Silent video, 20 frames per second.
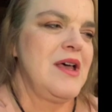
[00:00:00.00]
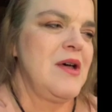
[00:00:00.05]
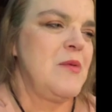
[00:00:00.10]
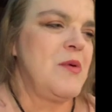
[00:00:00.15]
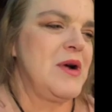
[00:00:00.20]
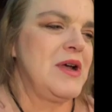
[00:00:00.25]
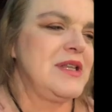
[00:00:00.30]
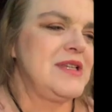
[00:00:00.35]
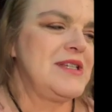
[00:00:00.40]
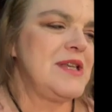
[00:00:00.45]

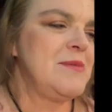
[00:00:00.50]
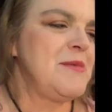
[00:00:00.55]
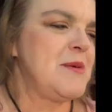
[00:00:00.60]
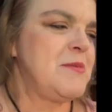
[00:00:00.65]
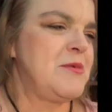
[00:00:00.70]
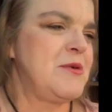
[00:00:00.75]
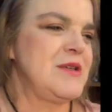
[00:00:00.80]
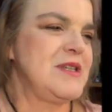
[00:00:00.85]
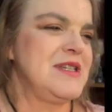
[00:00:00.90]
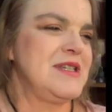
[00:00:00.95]
Whereas some
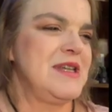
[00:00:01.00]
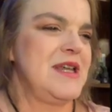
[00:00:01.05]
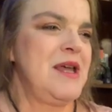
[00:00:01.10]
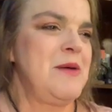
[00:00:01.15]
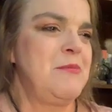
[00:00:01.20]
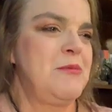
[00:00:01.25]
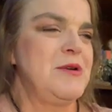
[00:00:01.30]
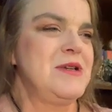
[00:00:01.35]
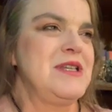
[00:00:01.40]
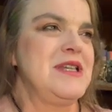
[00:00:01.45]

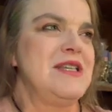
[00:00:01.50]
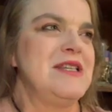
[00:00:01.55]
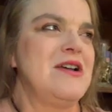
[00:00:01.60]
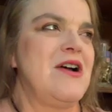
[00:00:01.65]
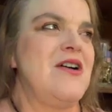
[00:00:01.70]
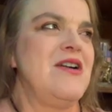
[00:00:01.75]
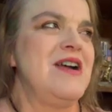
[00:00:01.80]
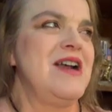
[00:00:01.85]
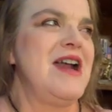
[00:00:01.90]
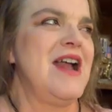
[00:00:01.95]
empresses
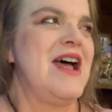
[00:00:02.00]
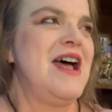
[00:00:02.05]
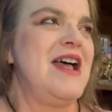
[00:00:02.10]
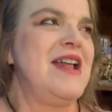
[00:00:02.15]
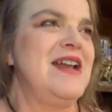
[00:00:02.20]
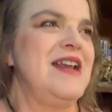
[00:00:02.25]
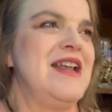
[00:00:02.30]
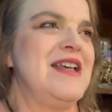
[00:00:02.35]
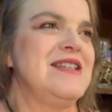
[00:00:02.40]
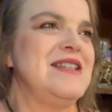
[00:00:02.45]
are
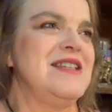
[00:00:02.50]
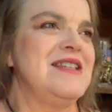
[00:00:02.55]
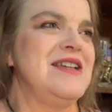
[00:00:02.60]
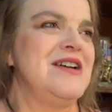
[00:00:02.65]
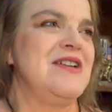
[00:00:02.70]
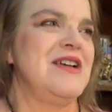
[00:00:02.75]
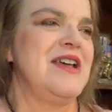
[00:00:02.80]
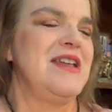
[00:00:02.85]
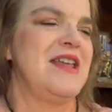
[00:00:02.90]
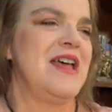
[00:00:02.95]
not
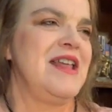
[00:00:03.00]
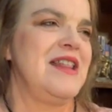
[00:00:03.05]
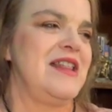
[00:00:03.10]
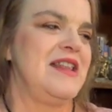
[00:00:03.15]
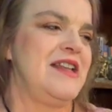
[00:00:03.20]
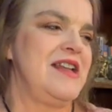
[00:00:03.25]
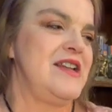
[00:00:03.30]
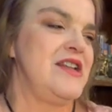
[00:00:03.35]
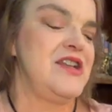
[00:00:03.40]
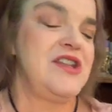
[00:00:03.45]
necessarily that.
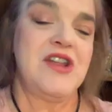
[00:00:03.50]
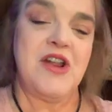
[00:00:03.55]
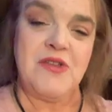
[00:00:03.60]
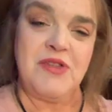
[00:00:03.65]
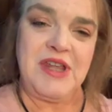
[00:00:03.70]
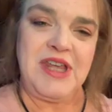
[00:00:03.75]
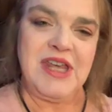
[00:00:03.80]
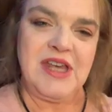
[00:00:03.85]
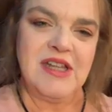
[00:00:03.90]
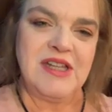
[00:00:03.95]
You know,
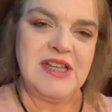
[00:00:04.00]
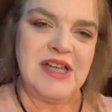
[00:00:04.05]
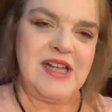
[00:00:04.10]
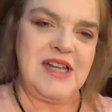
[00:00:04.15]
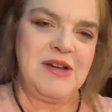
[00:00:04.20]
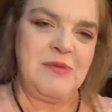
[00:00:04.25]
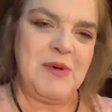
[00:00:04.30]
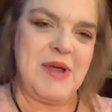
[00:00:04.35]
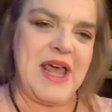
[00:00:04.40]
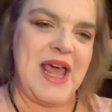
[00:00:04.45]
the
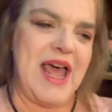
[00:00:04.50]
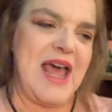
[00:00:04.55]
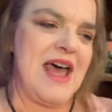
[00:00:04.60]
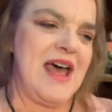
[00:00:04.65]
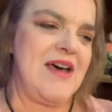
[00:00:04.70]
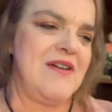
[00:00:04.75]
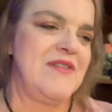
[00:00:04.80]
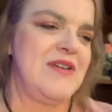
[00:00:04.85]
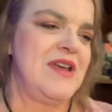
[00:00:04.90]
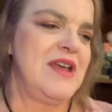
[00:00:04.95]
Gilded, we
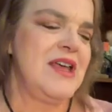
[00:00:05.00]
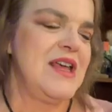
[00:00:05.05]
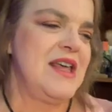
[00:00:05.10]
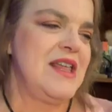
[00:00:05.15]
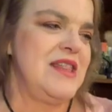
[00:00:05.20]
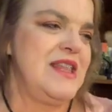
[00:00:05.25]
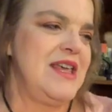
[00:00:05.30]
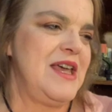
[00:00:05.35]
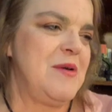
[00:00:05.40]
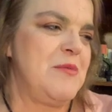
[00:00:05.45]
have
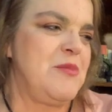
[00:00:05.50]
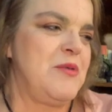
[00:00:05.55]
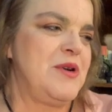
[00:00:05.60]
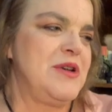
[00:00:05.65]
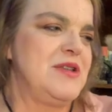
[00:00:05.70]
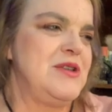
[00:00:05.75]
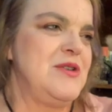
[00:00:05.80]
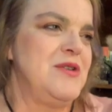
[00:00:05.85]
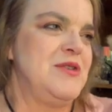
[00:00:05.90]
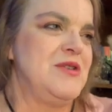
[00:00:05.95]
the
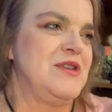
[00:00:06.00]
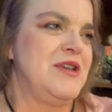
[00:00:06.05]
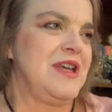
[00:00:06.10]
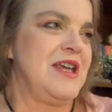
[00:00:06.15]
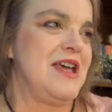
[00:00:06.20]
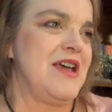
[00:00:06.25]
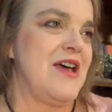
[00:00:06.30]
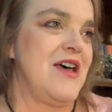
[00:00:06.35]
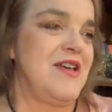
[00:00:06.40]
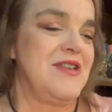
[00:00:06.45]
Empress who's
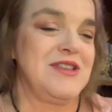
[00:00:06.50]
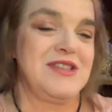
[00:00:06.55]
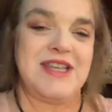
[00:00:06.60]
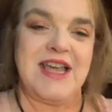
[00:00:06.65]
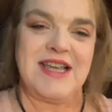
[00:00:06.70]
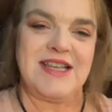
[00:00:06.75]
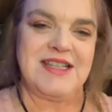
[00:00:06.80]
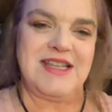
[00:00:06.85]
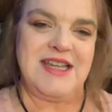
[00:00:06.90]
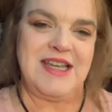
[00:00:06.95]
looking all
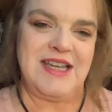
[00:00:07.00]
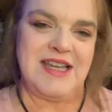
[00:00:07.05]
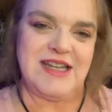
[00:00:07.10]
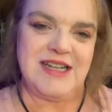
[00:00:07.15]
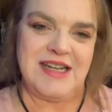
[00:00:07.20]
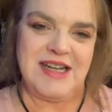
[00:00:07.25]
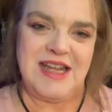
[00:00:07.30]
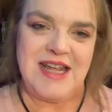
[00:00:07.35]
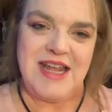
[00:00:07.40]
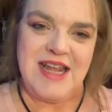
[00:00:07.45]
sexy
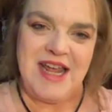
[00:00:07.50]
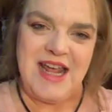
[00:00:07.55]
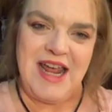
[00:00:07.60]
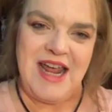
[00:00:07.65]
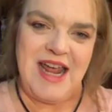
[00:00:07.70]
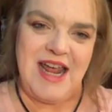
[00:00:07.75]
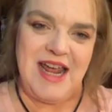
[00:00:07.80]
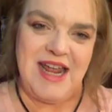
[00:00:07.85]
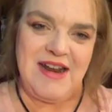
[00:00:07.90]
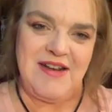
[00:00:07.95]
and
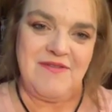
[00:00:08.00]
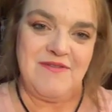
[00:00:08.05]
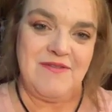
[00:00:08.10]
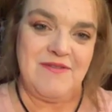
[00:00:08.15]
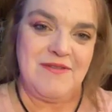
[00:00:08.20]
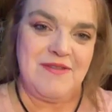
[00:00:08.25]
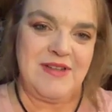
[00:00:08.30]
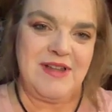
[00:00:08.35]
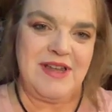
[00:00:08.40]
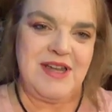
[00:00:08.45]

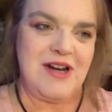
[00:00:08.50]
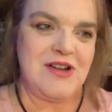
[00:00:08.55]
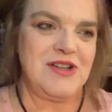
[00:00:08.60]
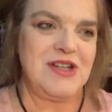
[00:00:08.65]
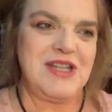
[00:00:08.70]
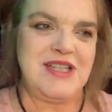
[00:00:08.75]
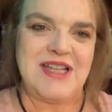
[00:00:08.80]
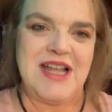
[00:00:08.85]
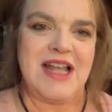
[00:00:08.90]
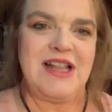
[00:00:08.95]
you know,
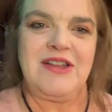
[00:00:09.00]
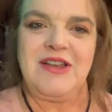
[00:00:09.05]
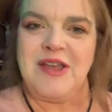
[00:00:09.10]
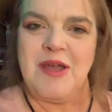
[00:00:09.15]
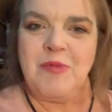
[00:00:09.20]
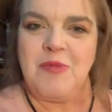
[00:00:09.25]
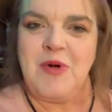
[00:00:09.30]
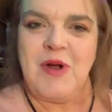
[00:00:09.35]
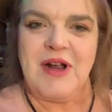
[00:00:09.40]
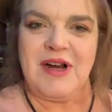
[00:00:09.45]
she's not
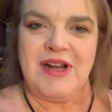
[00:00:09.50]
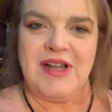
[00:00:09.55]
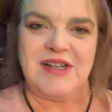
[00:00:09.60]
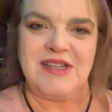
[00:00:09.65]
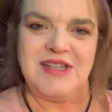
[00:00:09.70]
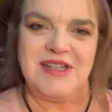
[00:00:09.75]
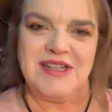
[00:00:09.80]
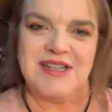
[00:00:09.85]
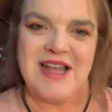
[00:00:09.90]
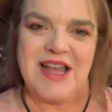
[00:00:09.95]
looking
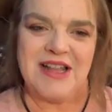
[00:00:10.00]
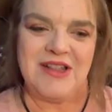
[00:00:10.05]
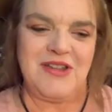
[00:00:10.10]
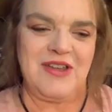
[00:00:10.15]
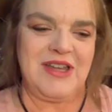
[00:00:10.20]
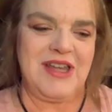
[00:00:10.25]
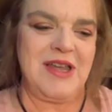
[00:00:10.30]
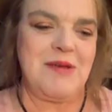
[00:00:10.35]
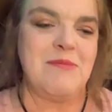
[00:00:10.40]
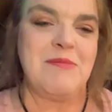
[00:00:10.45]
pregnant. She's not
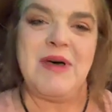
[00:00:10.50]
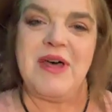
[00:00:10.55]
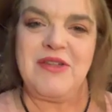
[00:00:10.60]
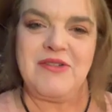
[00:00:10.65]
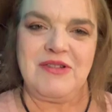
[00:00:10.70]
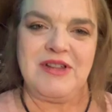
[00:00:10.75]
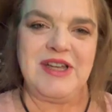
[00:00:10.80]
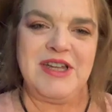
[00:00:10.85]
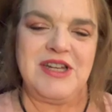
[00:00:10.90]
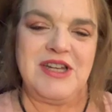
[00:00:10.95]
looking
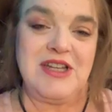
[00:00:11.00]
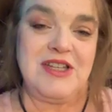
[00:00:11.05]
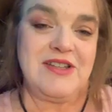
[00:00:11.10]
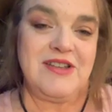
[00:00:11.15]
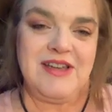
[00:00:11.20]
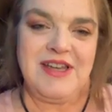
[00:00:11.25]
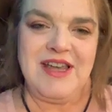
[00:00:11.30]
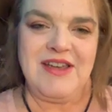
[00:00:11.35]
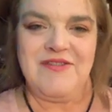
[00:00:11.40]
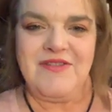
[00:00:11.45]
motherly. She's
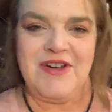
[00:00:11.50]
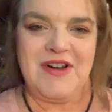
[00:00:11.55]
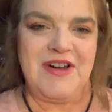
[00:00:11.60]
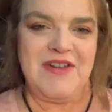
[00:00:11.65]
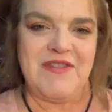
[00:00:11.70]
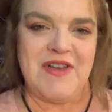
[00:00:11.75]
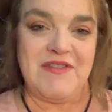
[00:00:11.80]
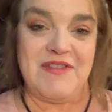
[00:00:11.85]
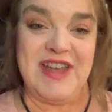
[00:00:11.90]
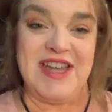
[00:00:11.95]
looking
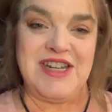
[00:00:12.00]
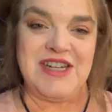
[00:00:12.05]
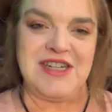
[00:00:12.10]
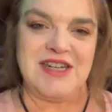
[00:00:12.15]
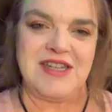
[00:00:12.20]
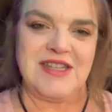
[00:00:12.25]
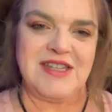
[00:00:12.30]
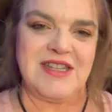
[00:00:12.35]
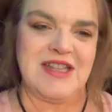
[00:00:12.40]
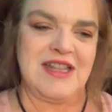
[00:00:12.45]
very
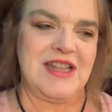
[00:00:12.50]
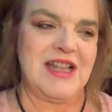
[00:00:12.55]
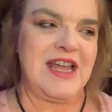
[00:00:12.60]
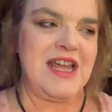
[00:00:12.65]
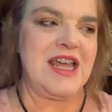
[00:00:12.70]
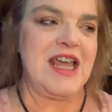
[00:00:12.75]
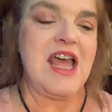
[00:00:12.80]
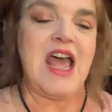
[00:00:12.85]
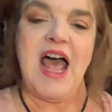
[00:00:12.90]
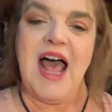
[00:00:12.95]
vivacious and
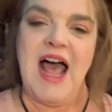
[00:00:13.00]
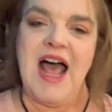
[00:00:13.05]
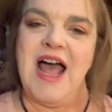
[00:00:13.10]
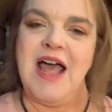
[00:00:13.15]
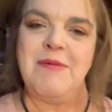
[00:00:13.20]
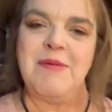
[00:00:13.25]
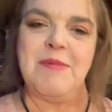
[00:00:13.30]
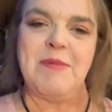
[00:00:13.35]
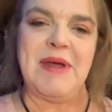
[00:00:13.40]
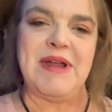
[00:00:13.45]
like,
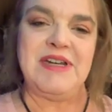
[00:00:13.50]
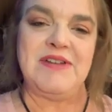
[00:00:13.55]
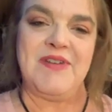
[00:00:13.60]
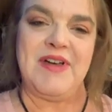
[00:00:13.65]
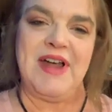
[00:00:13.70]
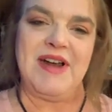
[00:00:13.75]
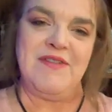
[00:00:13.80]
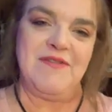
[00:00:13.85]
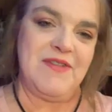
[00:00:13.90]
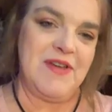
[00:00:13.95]
I'm in my
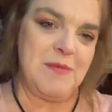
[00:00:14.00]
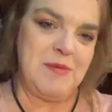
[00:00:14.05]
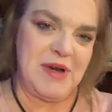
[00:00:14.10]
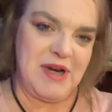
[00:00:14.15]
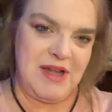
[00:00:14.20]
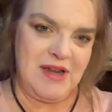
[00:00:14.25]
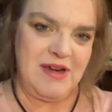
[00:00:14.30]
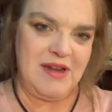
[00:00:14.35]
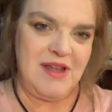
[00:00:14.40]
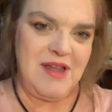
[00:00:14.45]
divine
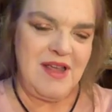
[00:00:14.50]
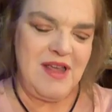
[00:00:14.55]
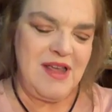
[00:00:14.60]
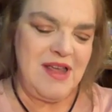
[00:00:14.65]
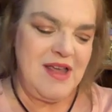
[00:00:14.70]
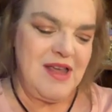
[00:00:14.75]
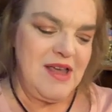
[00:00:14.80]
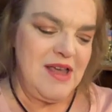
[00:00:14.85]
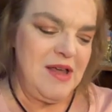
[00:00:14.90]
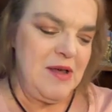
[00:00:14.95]
feminine.
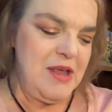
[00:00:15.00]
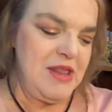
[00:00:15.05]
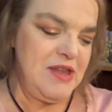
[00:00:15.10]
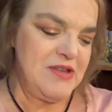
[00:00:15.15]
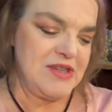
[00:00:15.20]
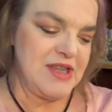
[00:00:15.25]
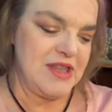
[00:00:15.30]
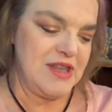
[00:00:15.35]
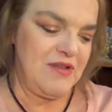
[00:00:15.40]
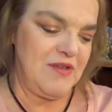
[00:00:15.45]
And
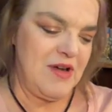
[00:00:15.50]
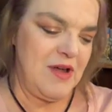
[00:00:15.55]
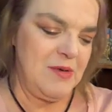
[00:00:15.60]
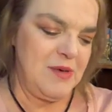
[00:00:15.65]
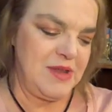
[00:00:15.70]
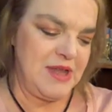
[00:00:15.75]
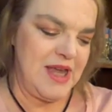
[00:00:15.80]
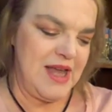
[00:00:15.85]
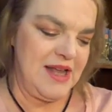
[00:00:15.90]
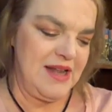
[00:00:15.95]
there's nothing wrong
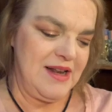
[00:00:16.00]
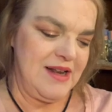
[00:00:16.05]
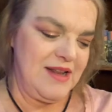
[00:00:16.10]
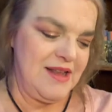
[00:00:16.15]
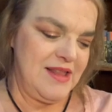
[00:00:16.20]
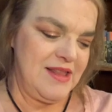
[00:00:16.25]
with that.